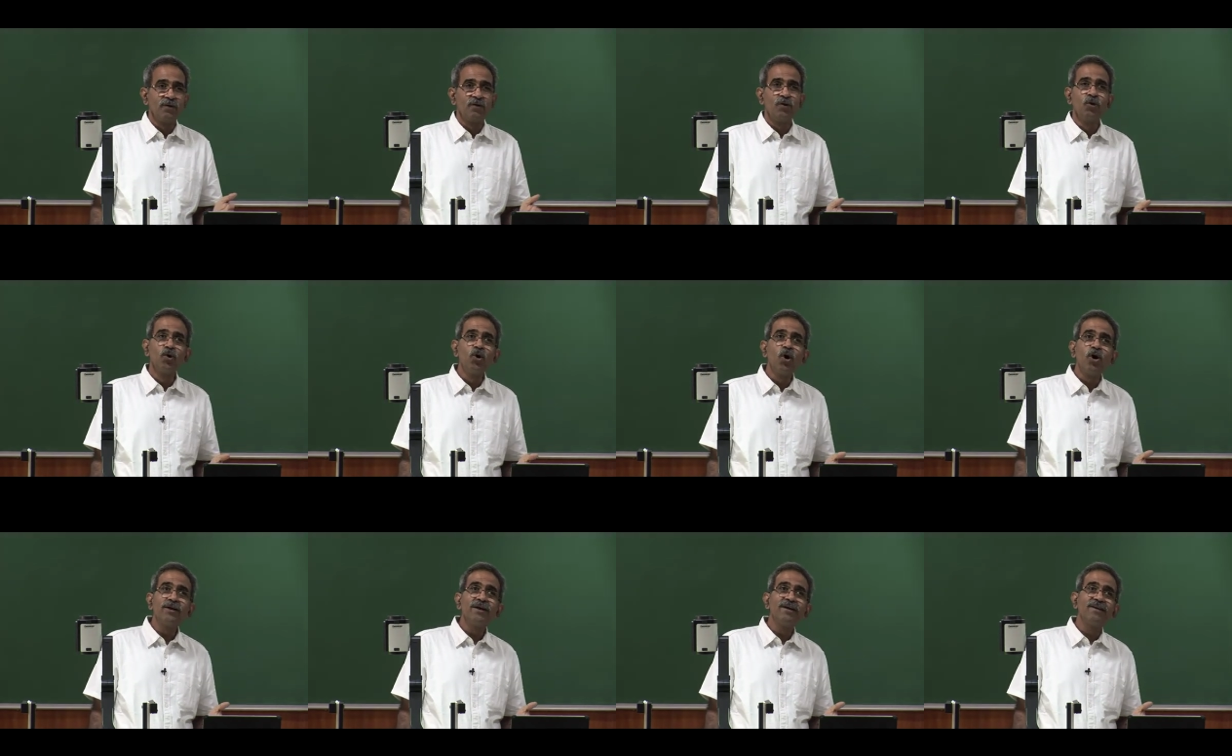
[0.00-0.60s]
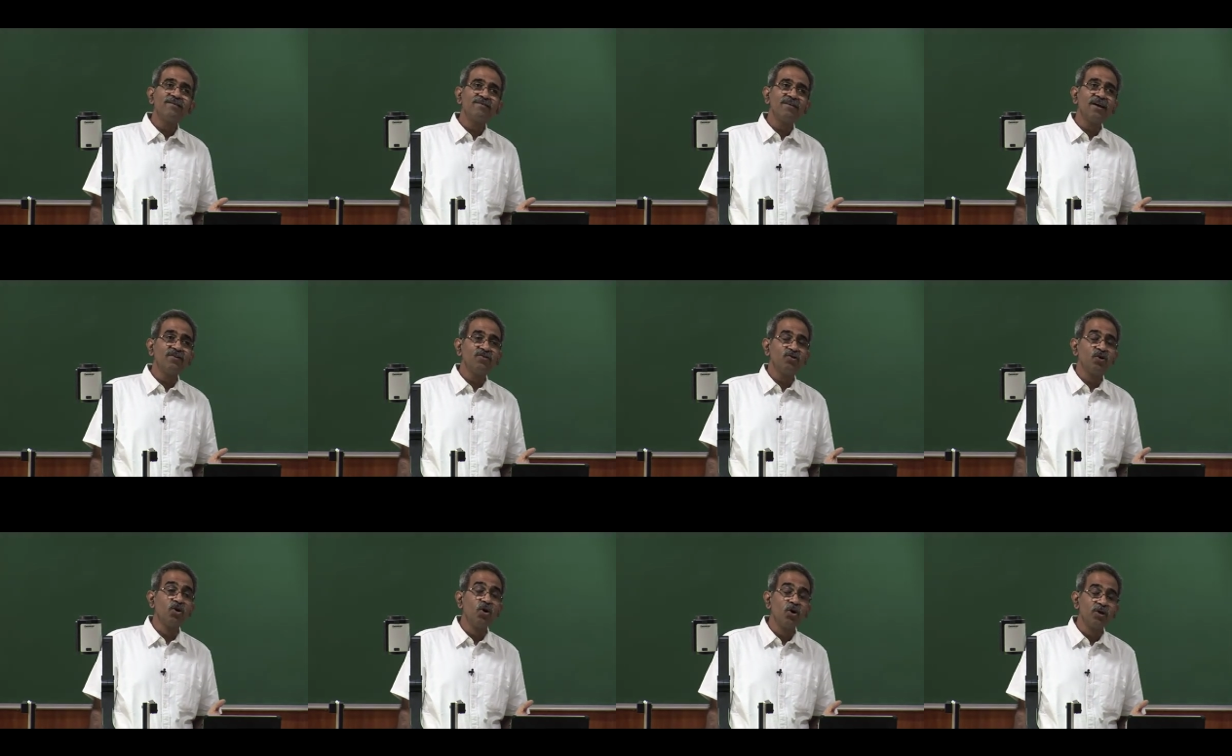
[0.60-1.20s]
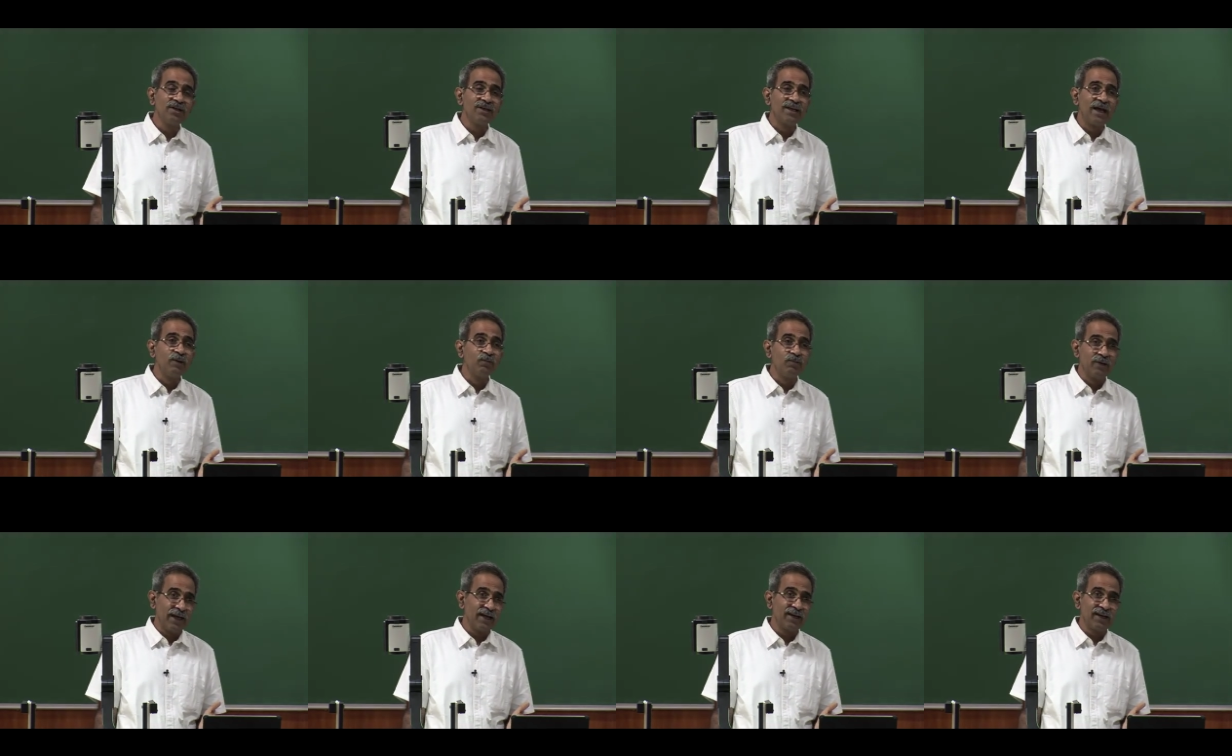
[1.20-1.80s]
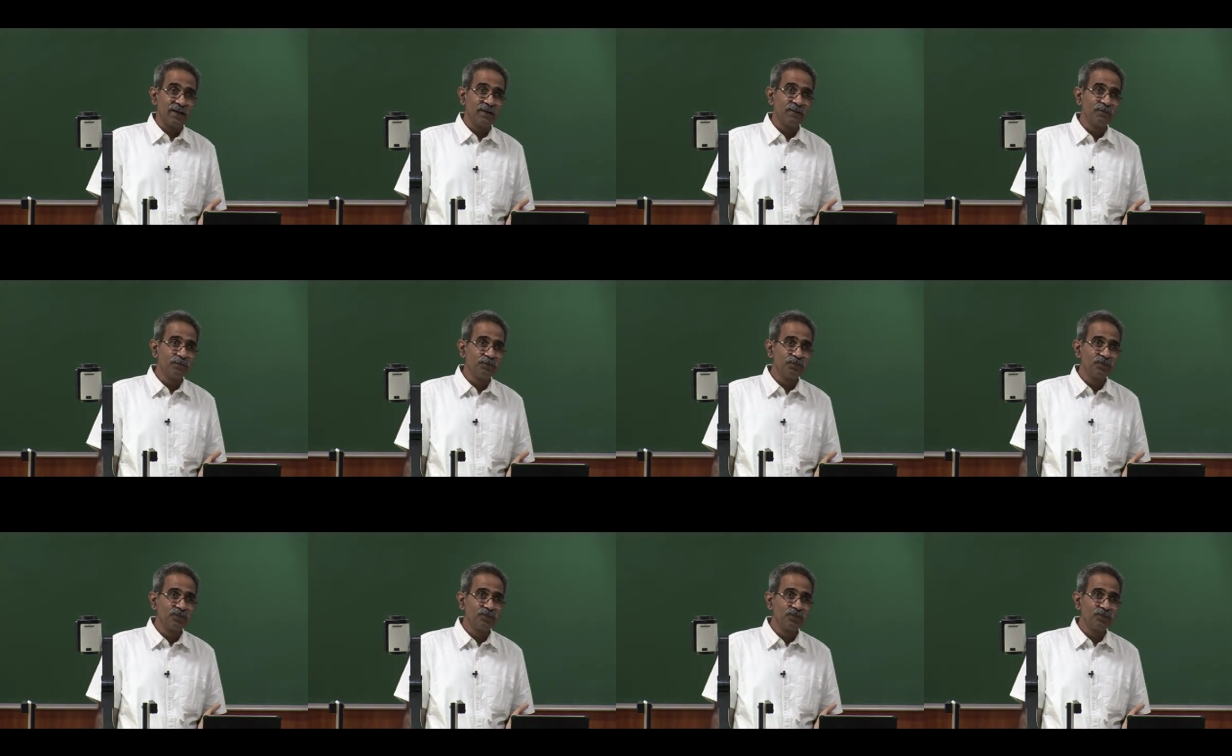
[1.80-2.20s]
You know the distance, you know the time taken.